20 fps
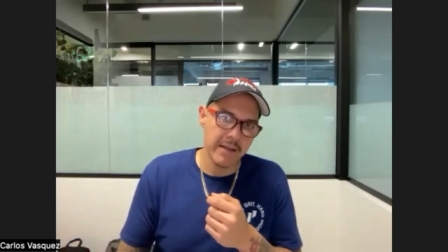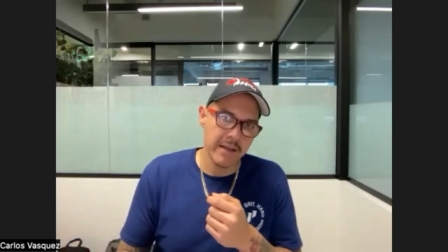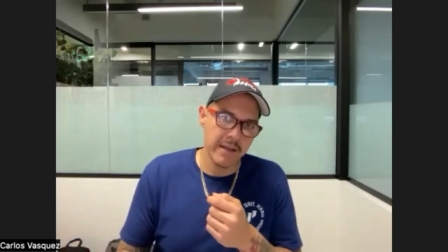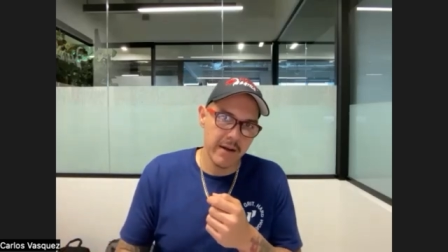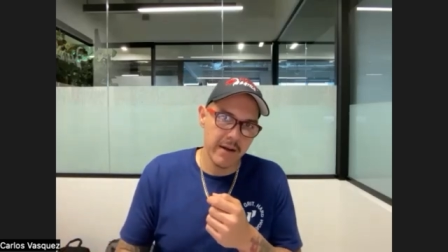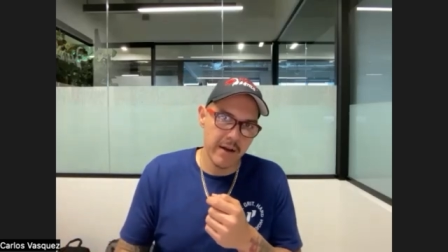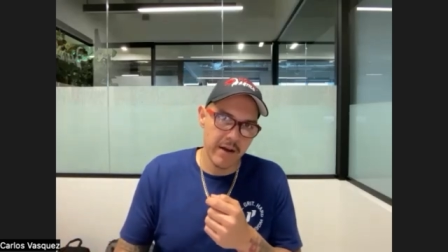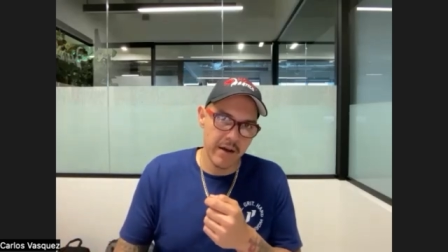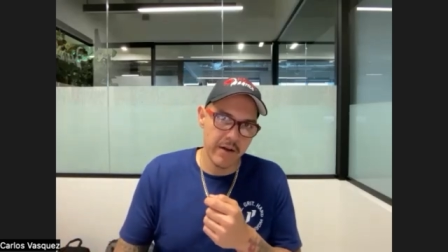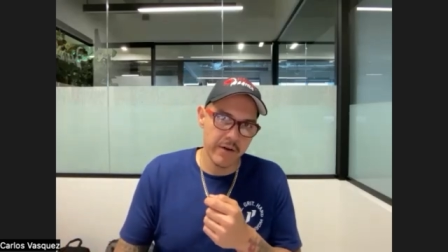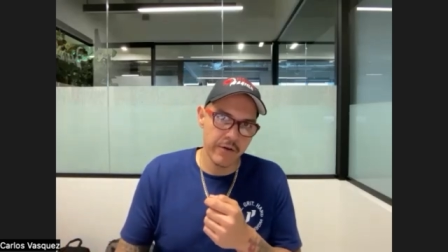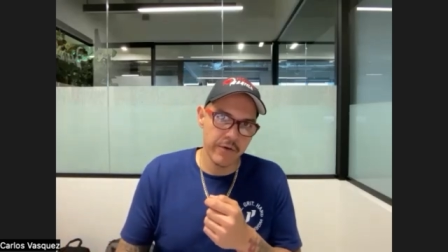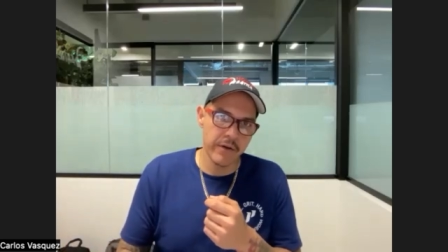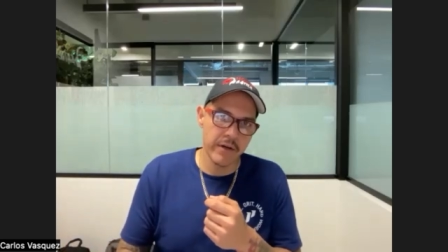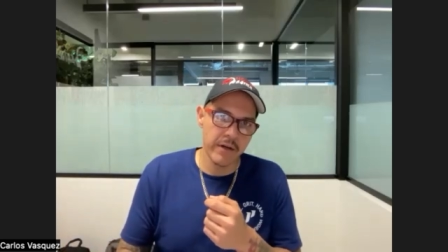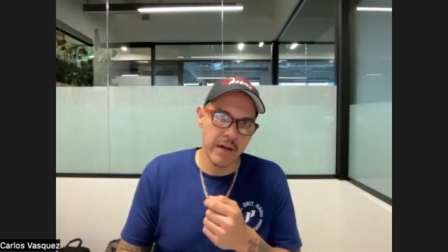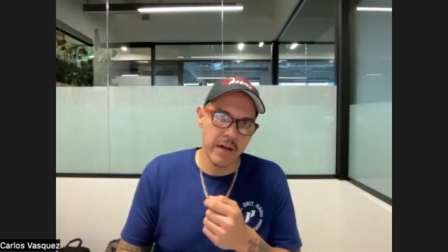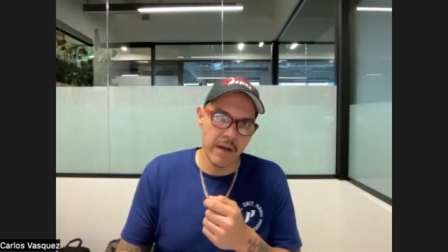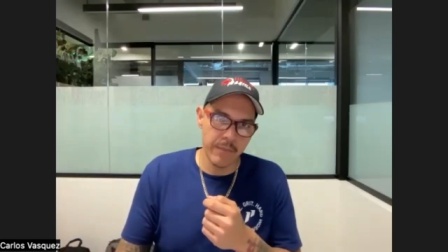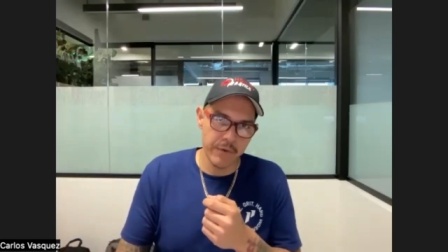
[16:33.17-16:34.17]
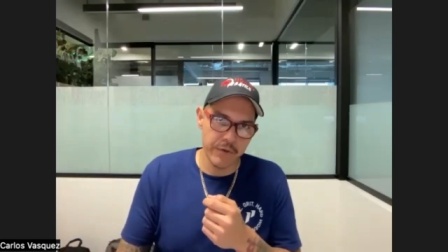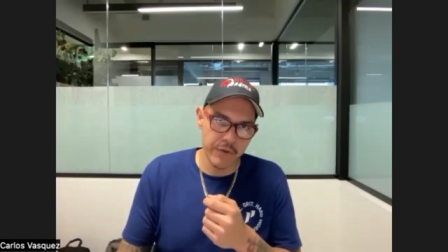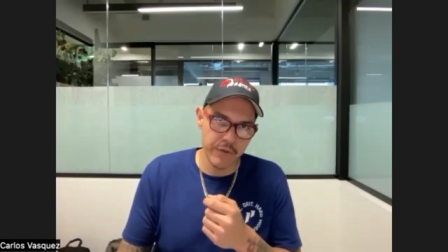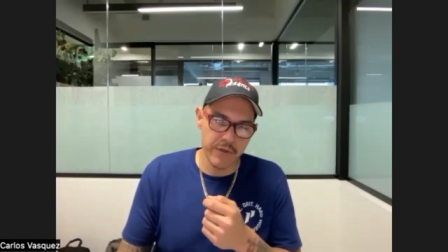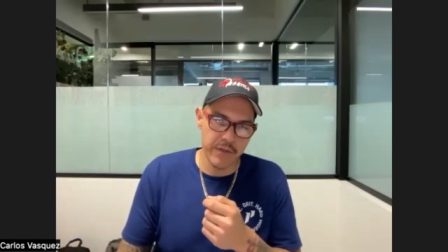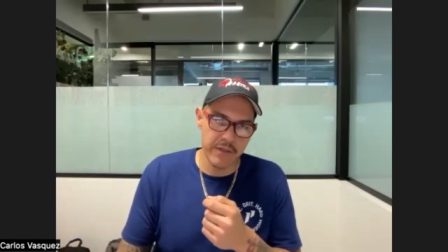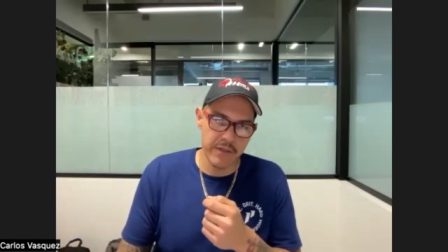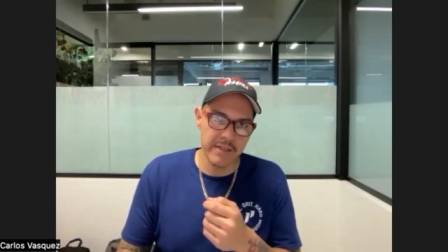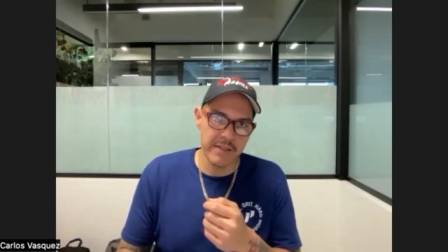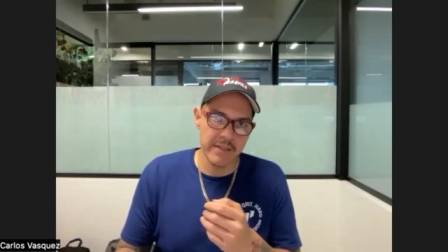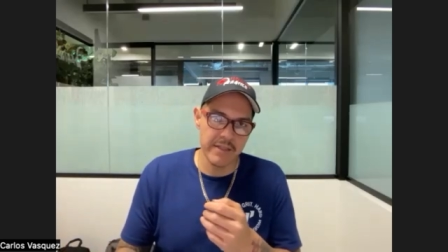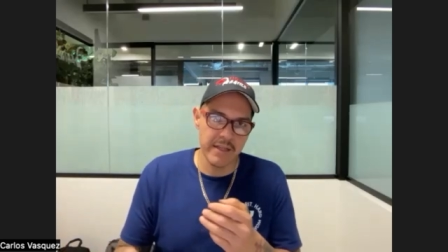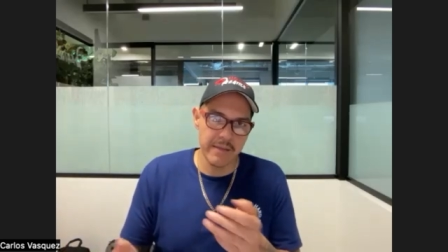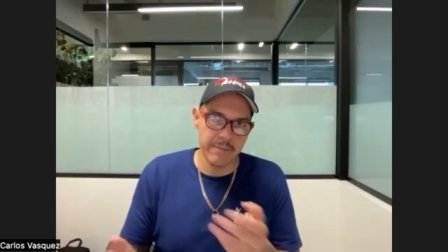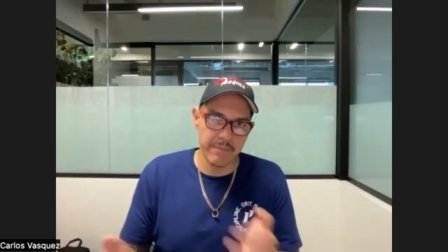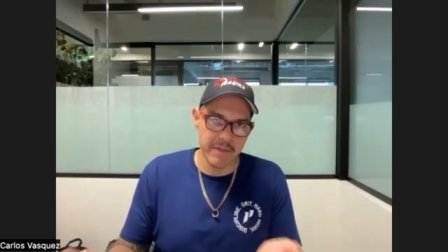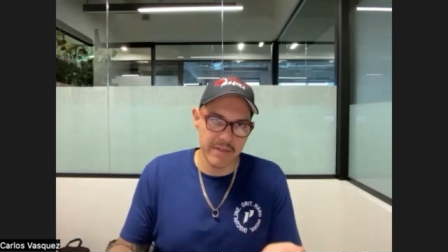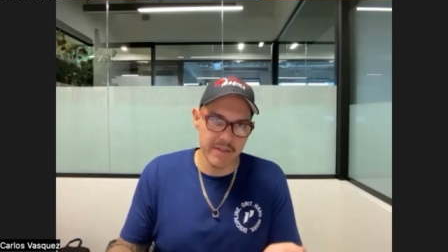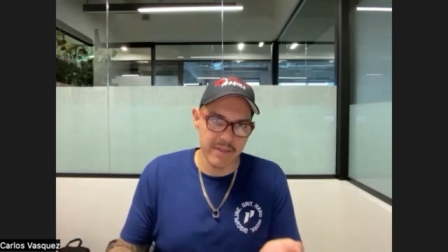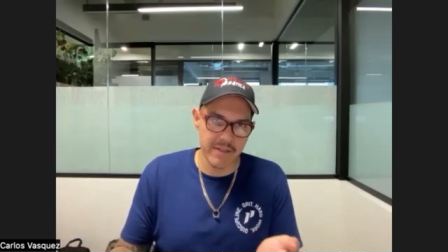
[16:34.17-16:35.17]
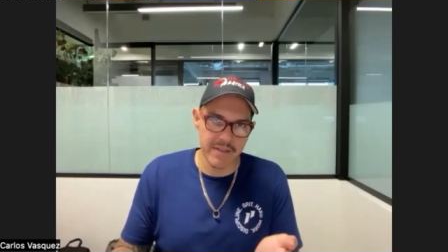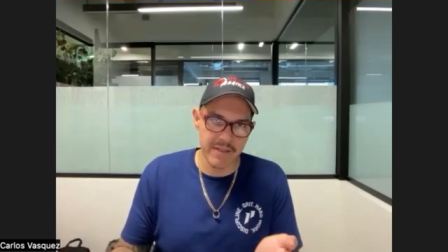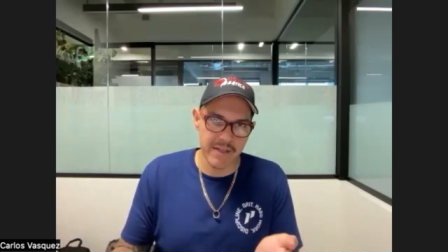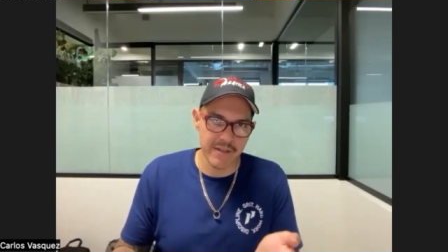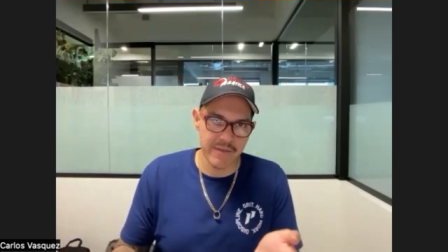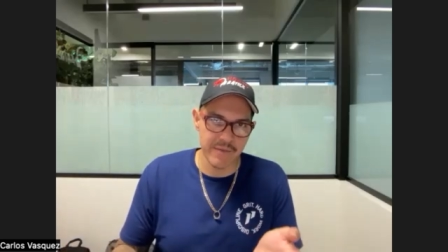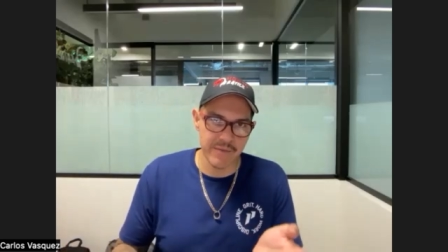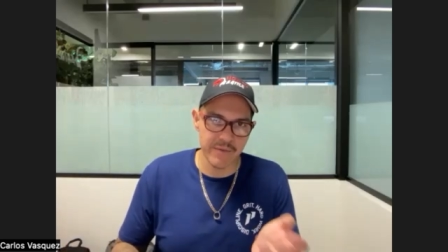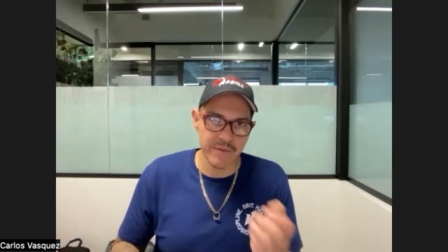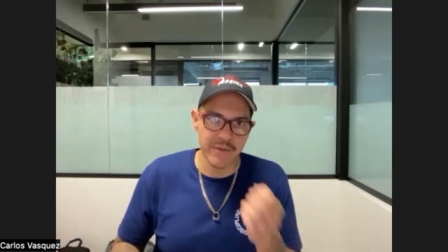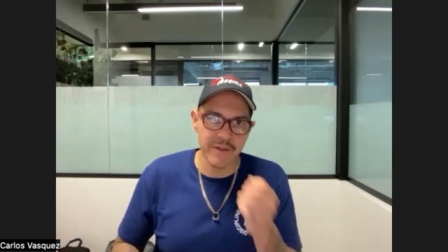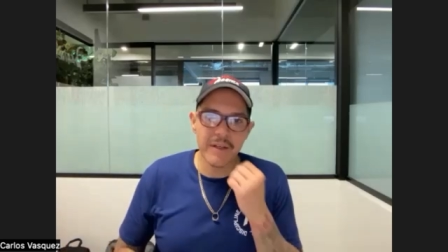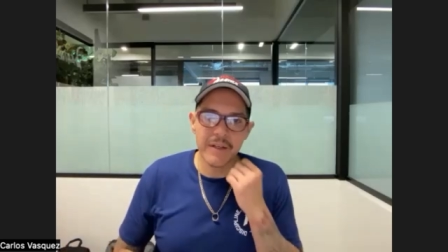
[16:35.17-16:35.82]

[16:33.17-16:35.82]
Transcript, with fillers: and honor and opportunities and be successful.